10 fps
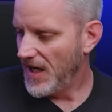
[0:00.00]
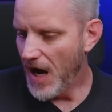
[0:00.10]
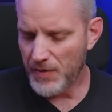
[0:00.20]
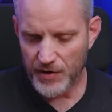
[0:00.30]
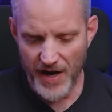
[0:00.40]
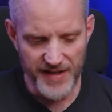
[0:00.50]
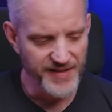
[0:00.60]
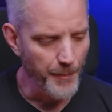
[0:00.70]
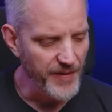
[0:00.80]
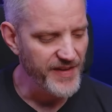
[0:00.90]
I regret
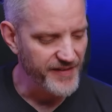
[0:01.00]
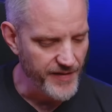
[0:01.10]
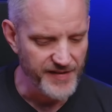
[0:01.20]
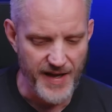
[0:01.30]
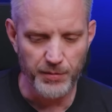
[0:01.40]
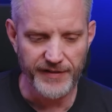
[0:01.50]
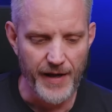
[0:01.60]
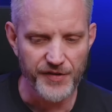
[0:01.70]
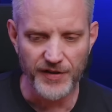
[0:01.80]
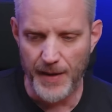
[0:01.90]
dumping these on the table now,
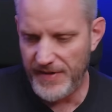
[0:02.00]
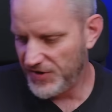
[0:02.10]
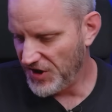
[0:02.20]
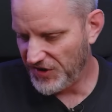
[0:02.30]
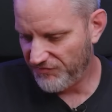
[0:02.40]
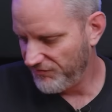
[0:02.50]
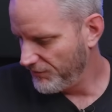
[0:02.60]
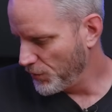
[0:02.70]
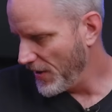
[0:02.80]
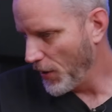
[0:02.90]
so let me just
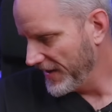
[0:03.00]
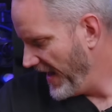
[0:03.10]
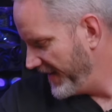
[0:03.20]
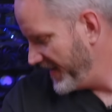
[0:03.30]
reorganize